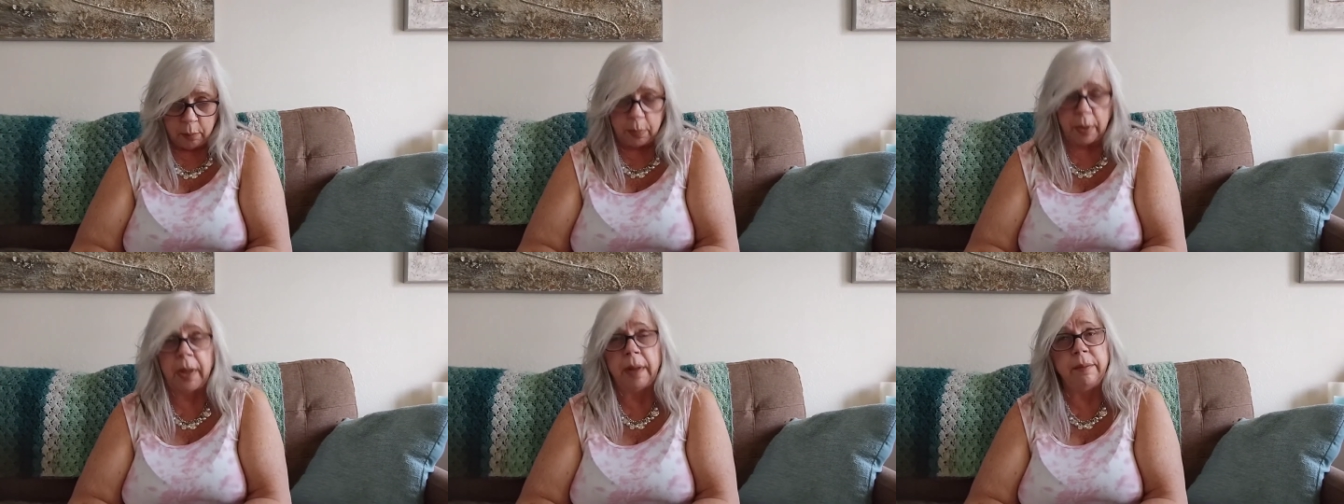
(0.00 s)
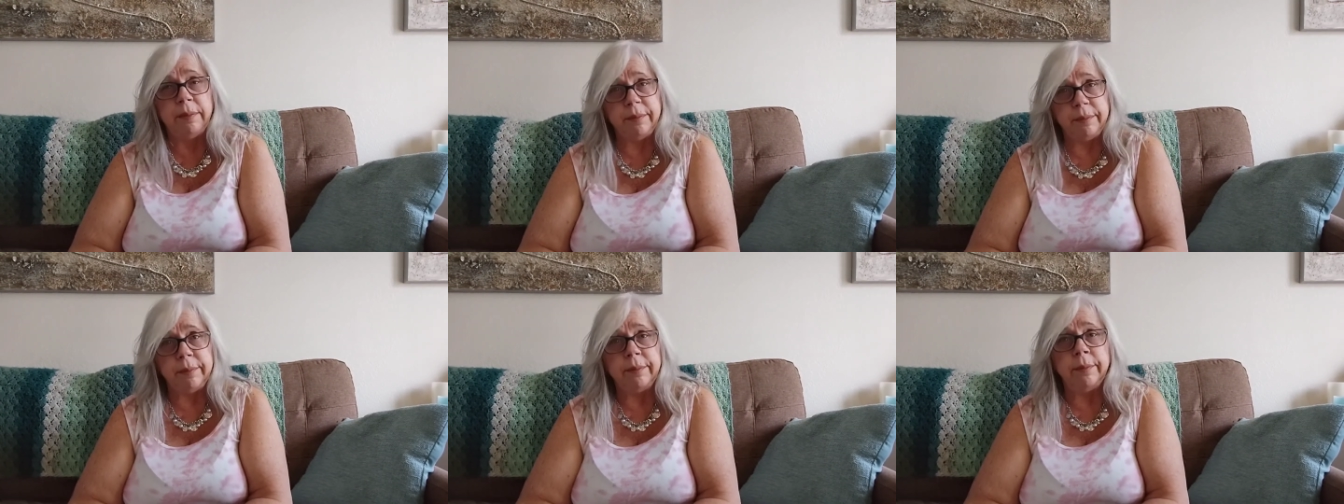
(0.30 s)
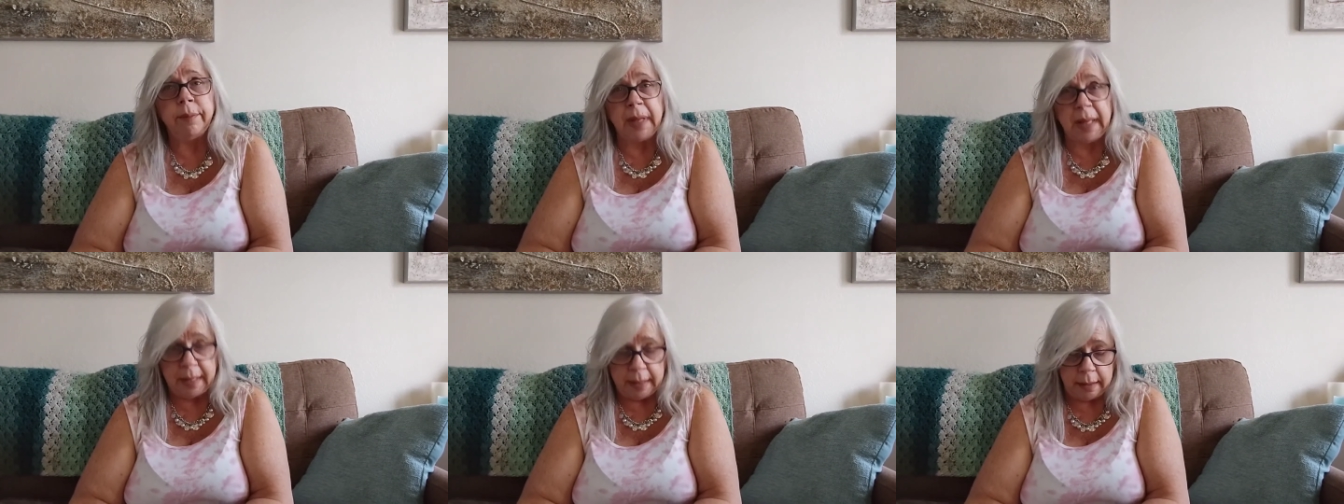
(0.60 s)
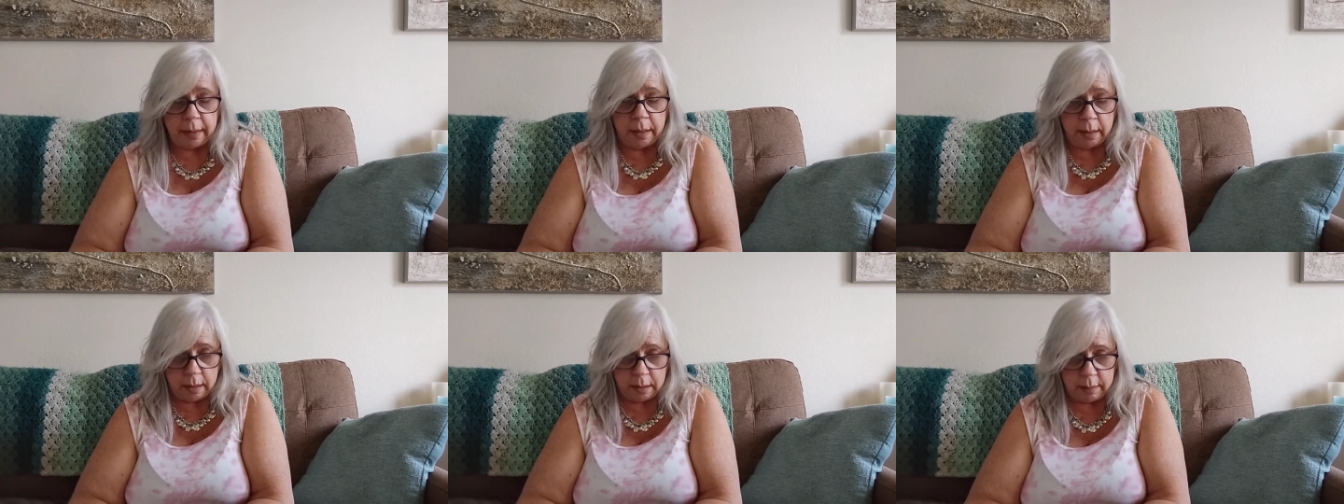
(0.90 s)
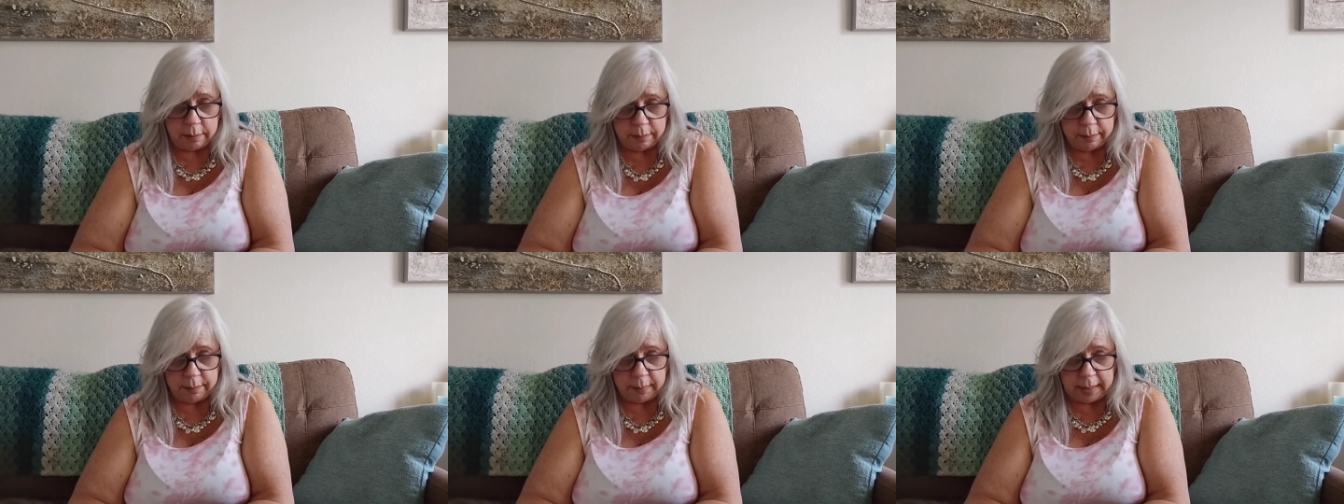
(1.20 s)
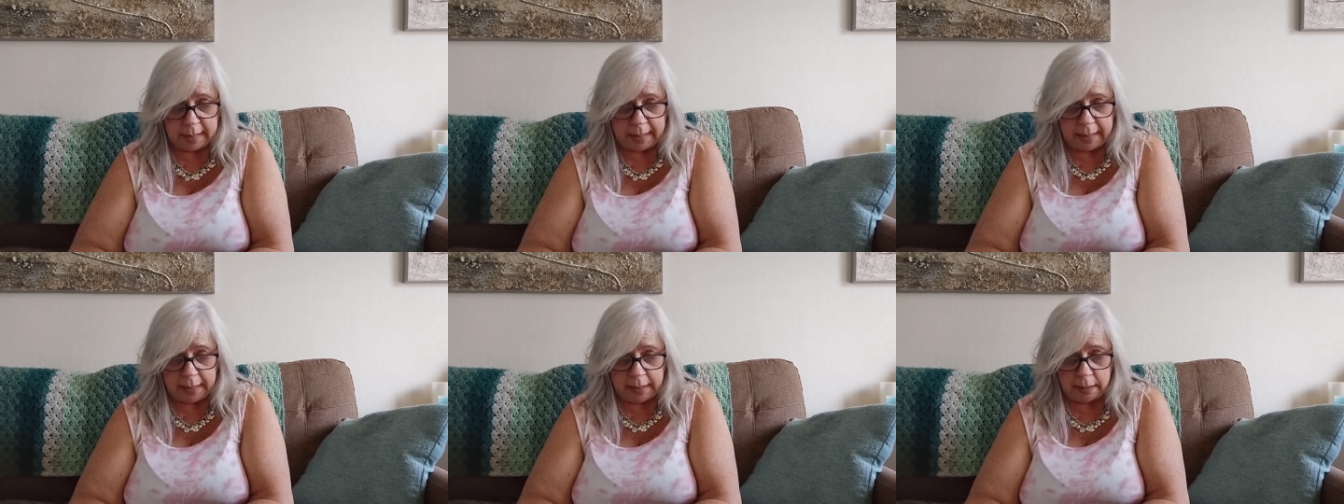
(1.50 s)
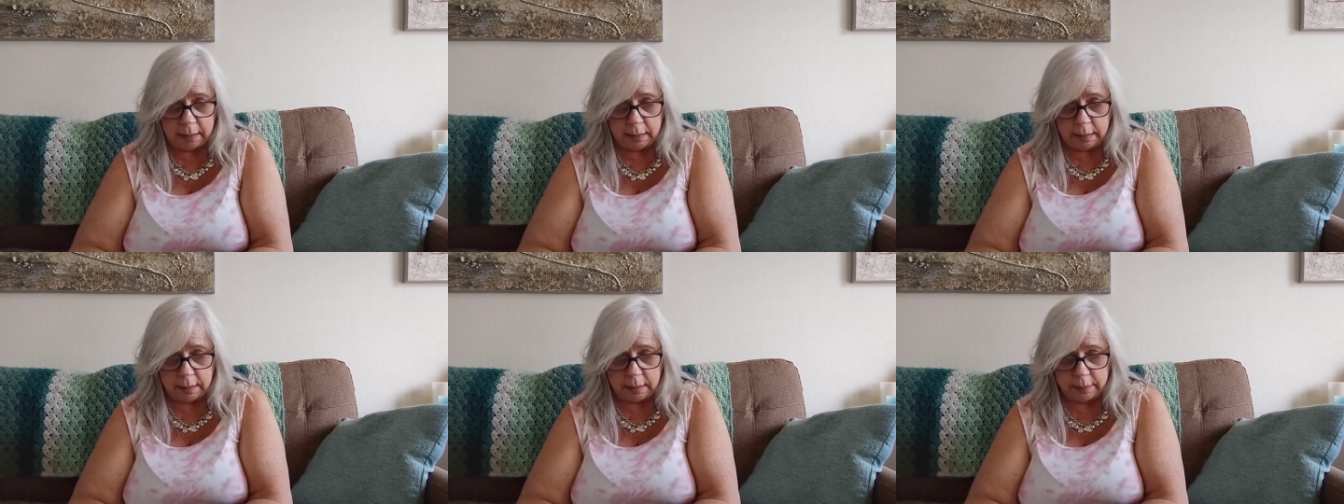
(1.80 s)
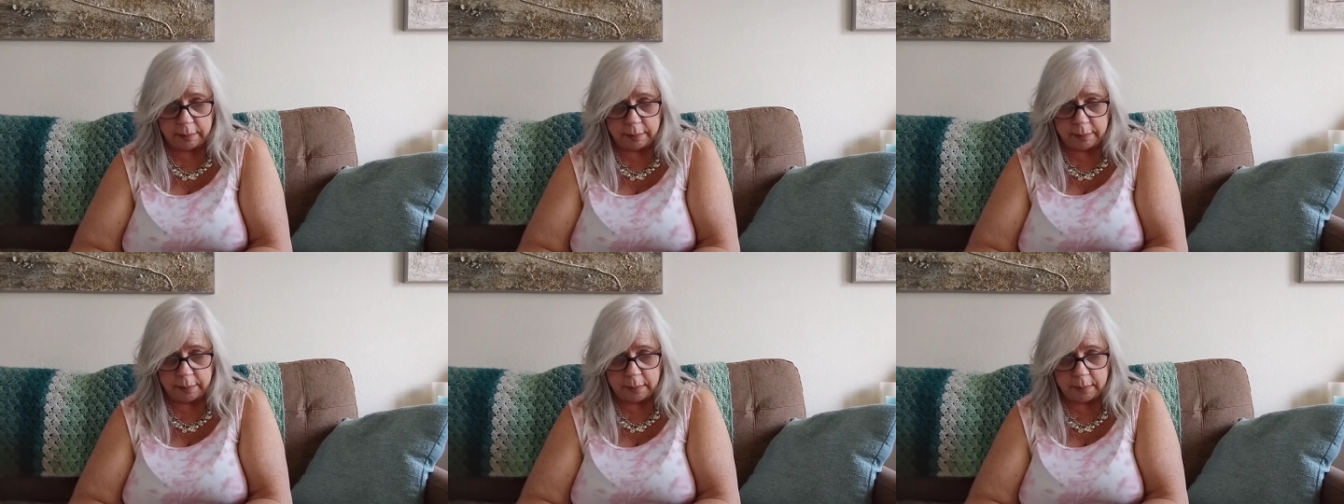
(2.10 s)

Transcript: But uh, leggings.